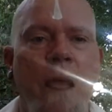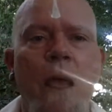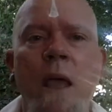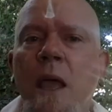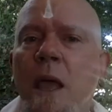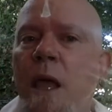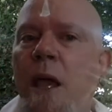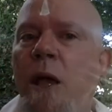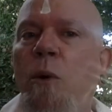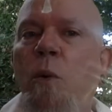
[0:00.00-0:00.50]

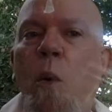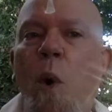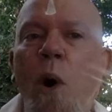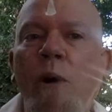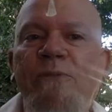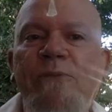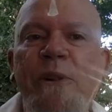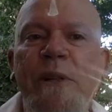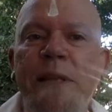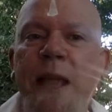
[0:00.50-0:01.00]
In
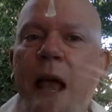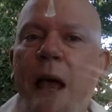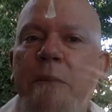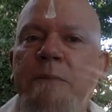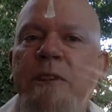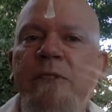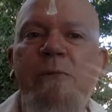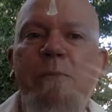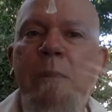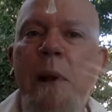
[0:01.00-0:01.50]
woeful times
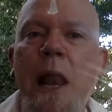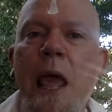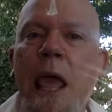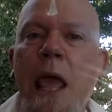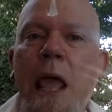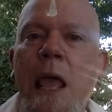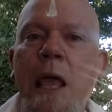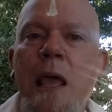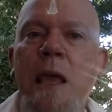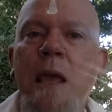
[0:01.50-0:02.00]
of
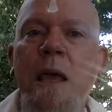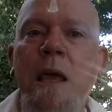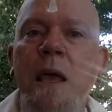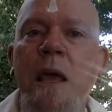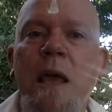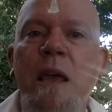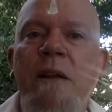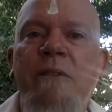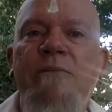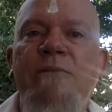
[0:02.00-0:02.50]
plague,
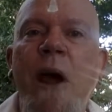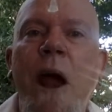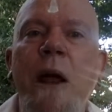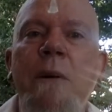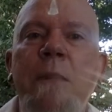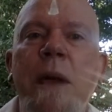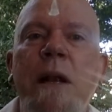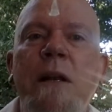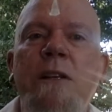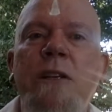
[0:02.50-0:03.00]

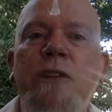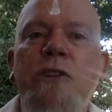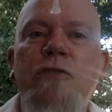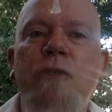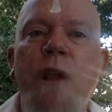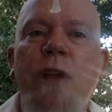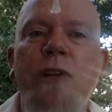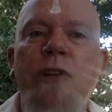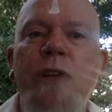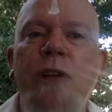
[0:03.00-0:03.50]
environmental
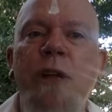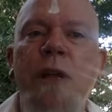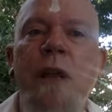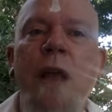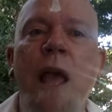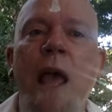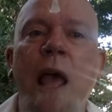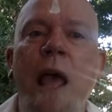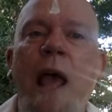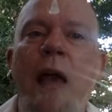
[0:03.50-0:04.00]
destruction,
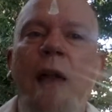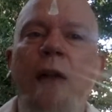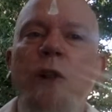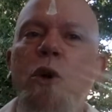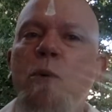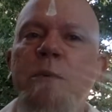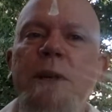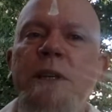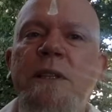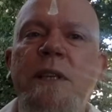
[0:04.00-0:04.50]
and
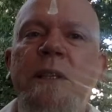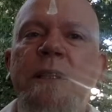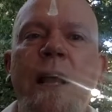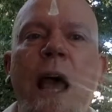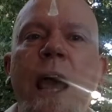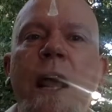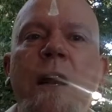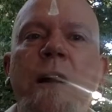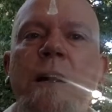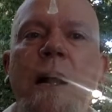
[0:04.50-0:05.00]
looming
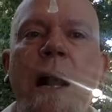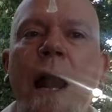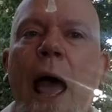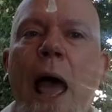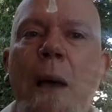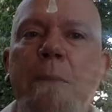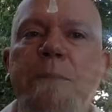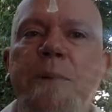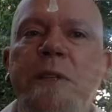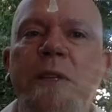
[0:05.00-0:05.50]
societal
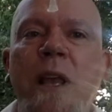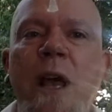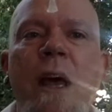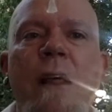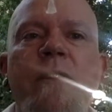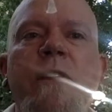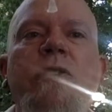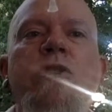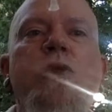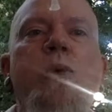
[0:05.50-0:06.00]
collapse,
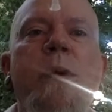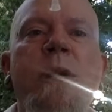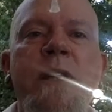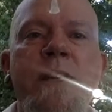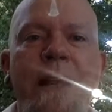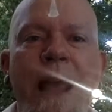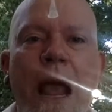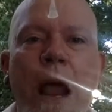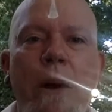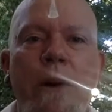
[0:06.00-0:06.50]
the twin
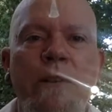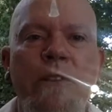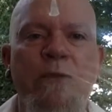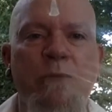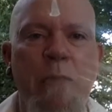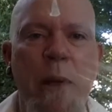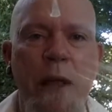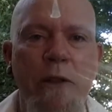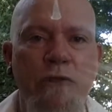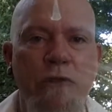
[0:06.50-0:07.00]
towers of
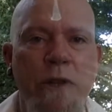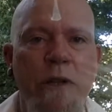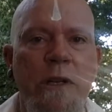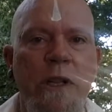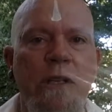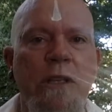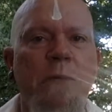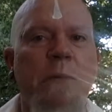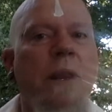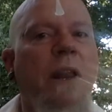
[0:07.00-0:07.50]

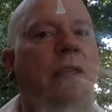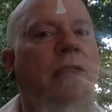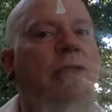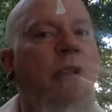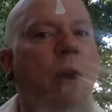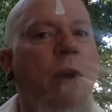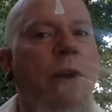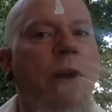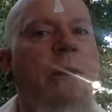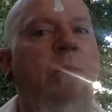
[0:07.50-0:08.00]
patriotism and
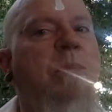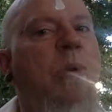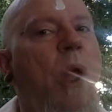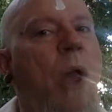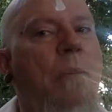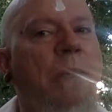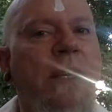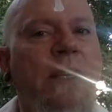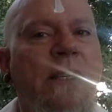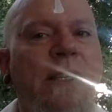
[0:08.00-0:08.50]
authority
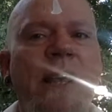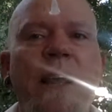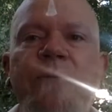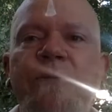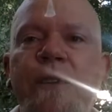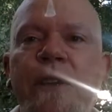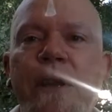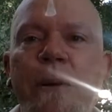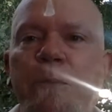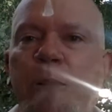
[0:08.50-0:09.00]
promise
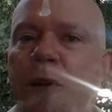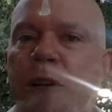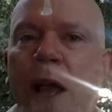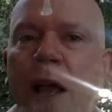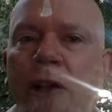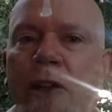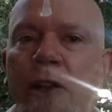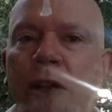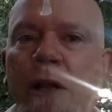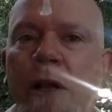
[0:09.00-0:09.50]
safety and
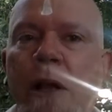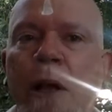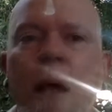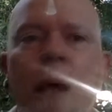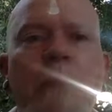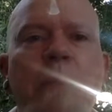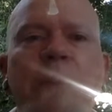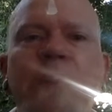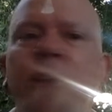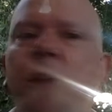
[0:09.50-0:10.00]
protection,
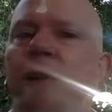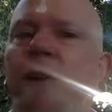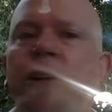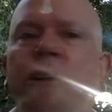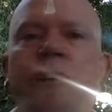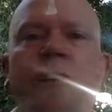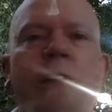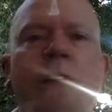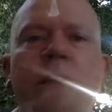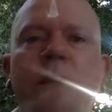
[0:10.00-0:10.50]
but their
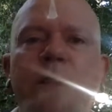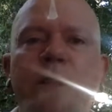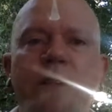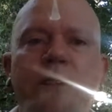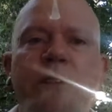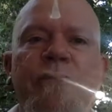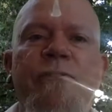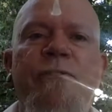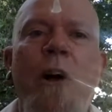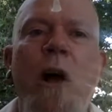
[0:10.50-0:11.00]
assurances are
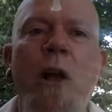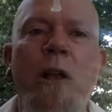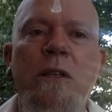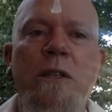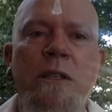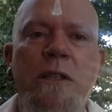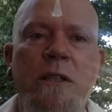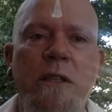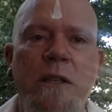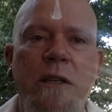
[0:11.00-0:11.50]

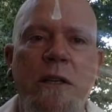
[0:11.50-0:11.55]
false.